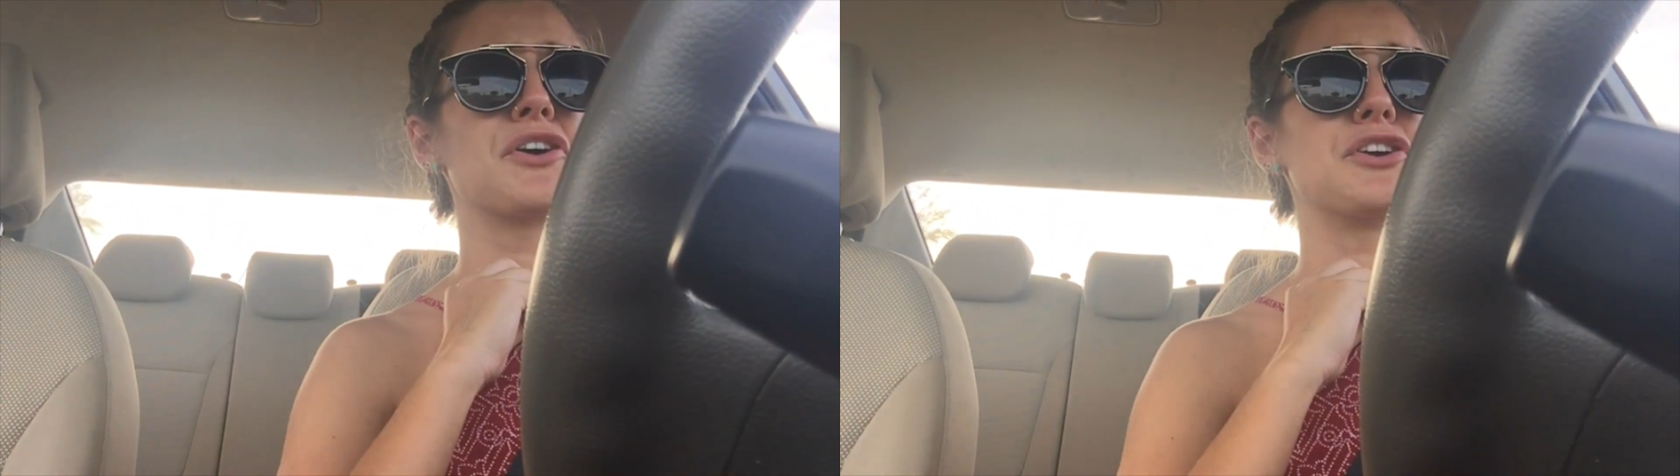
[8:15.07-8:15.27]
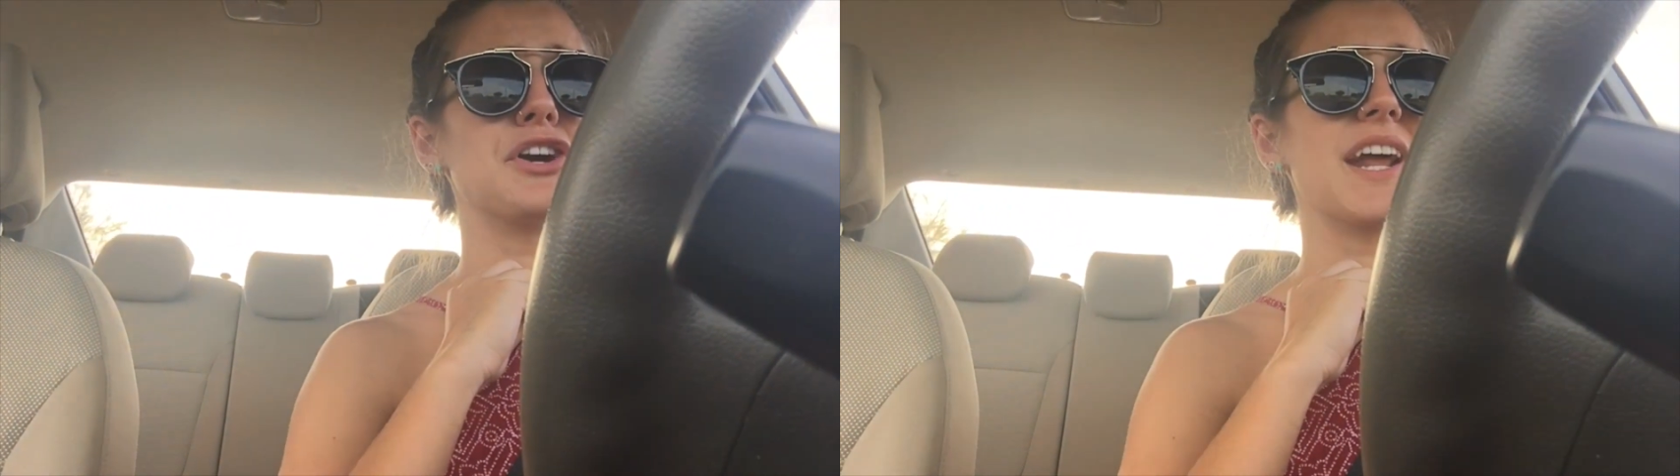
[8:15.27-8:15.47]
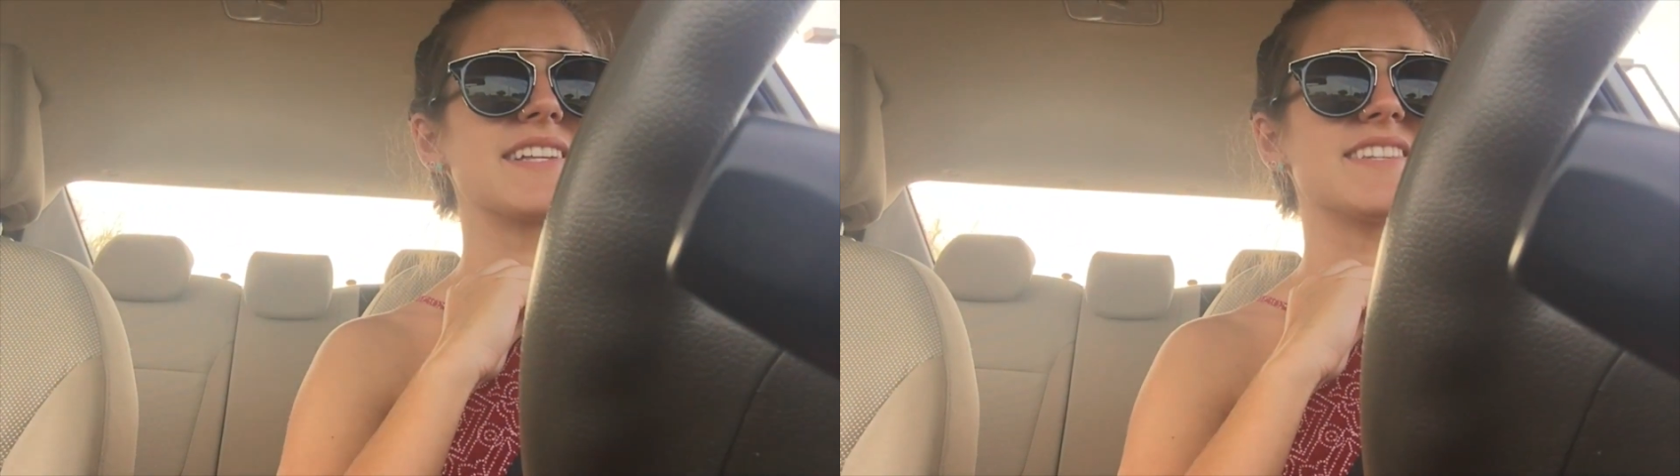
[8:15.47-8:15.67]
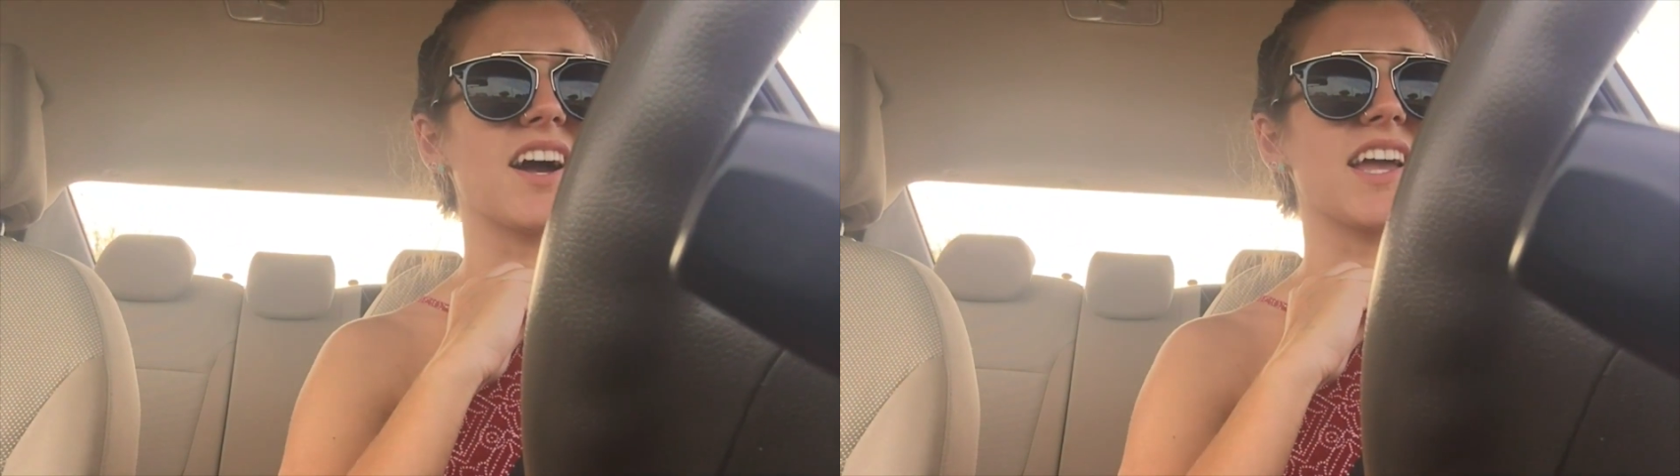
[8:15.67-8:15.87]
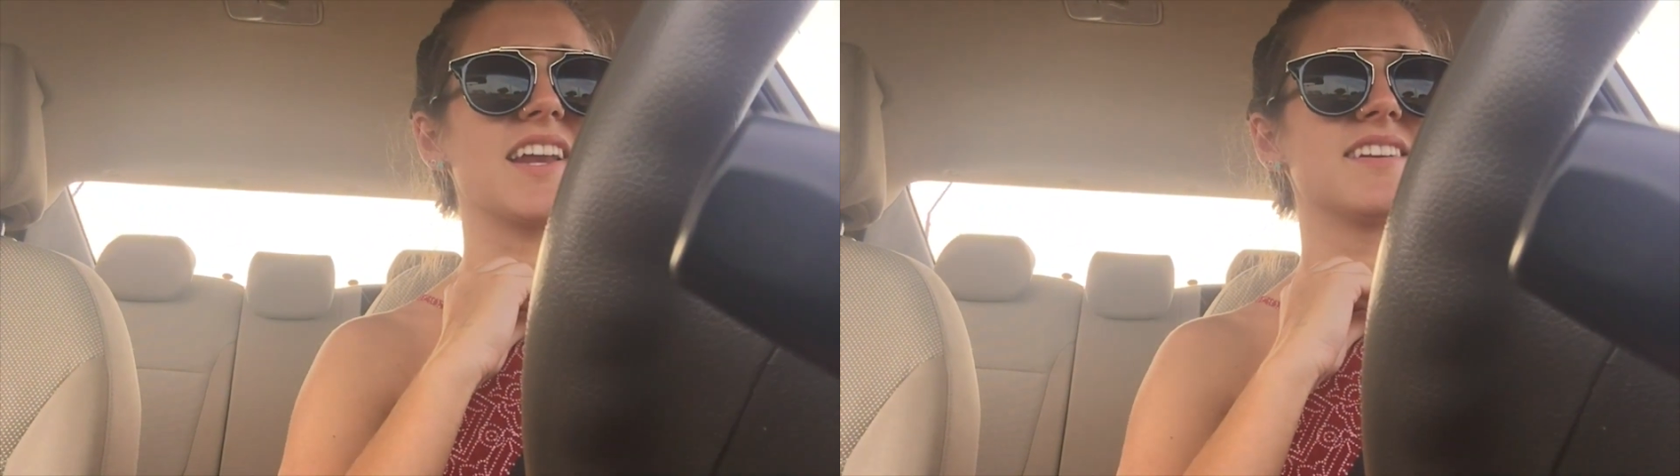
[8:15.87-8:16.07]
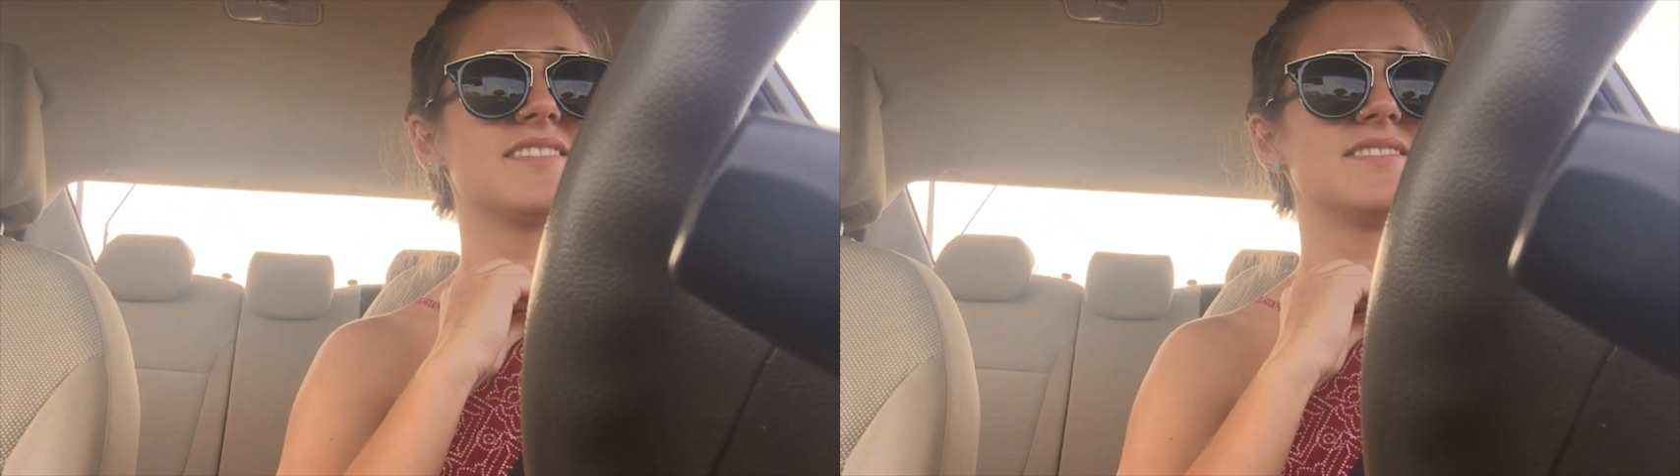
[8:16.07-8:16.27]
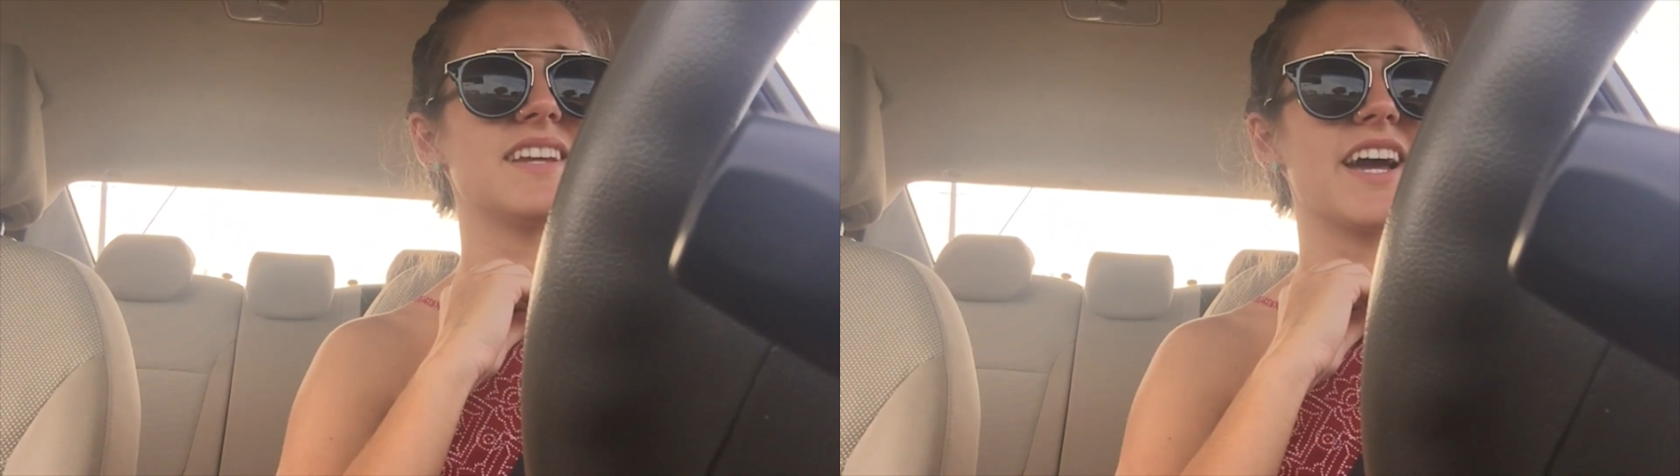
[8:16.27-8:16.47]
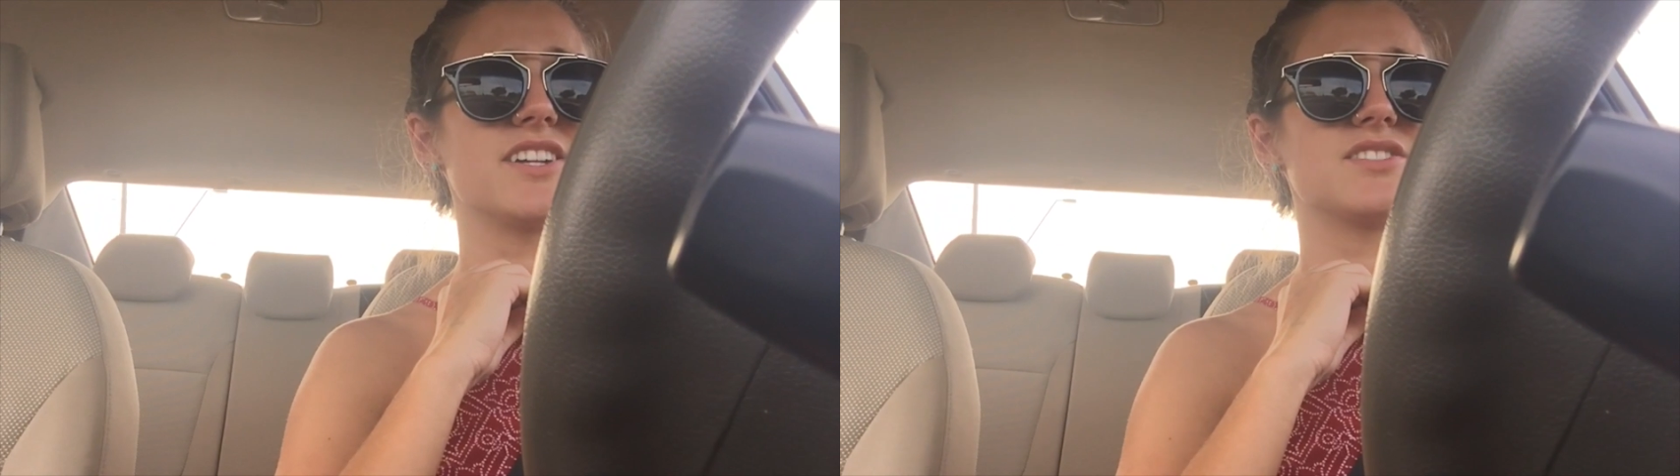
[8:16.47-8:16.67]
are good at
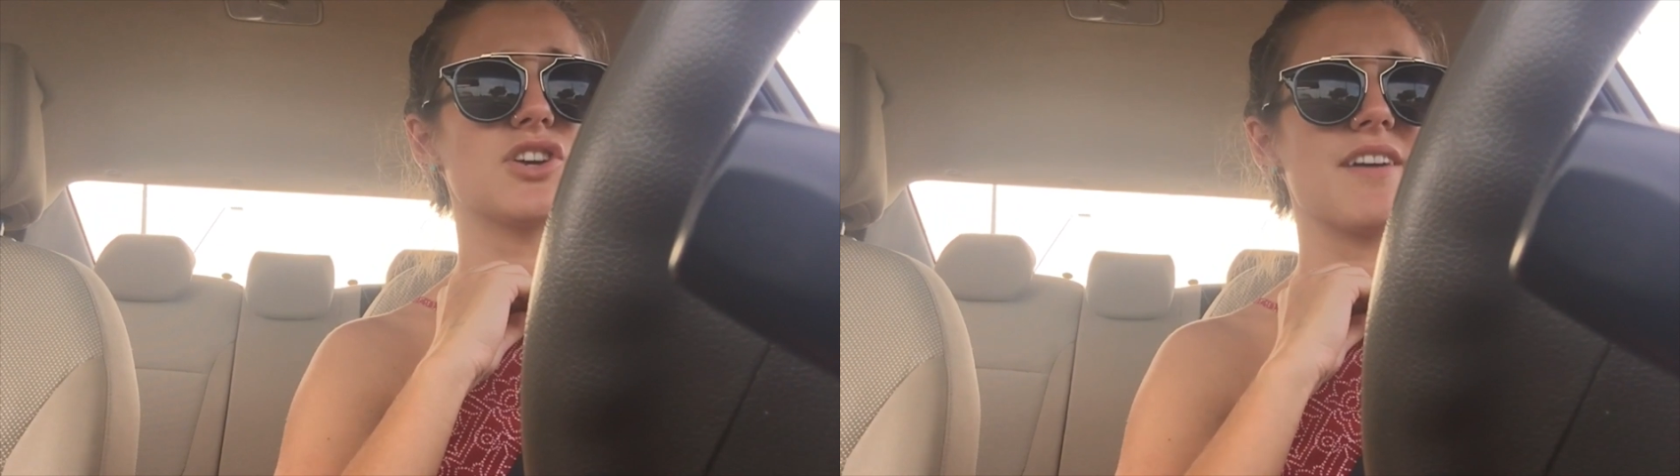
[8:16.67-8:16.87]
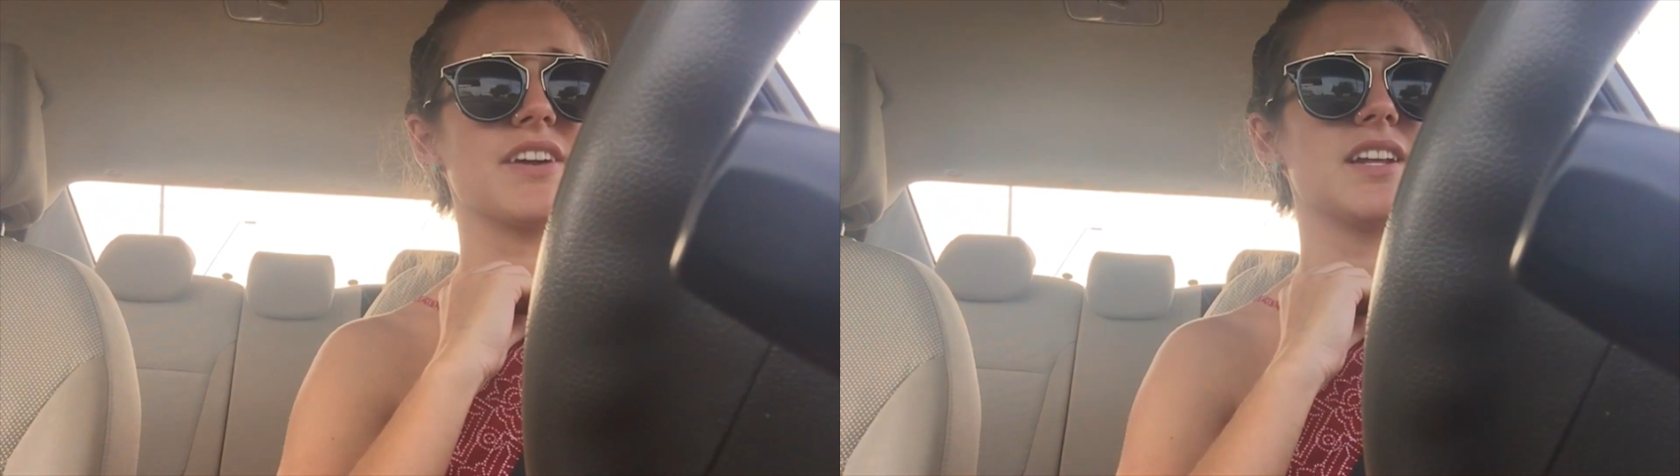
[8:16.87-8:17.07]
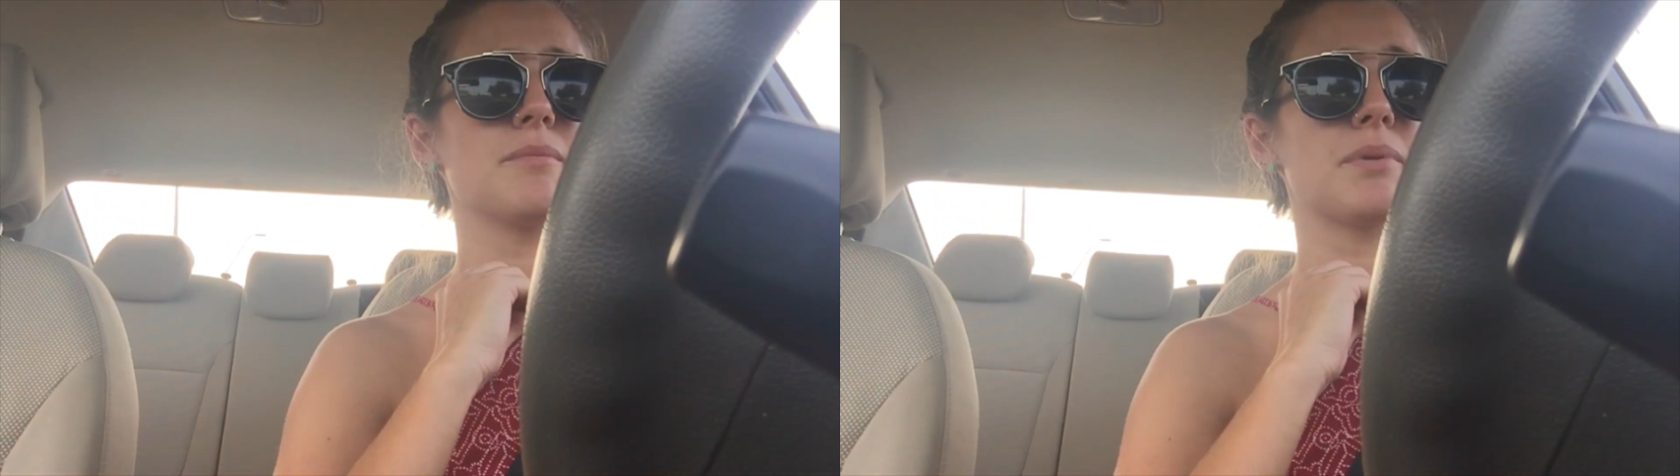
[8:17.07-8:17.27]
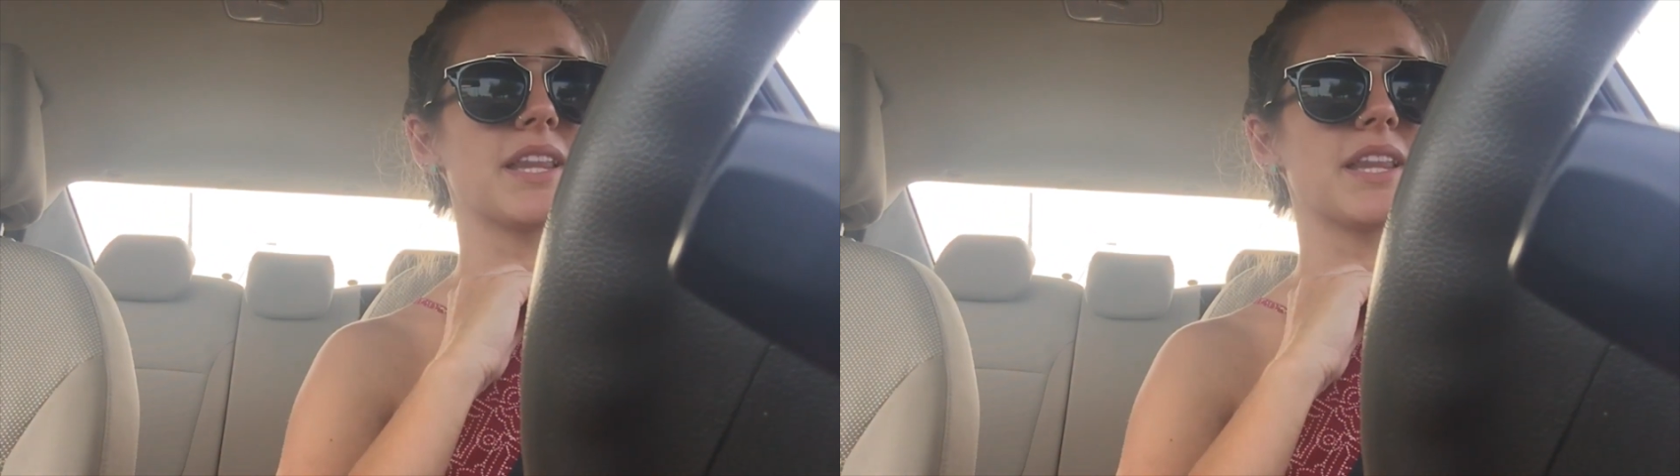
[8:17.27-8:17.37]
sucking driving.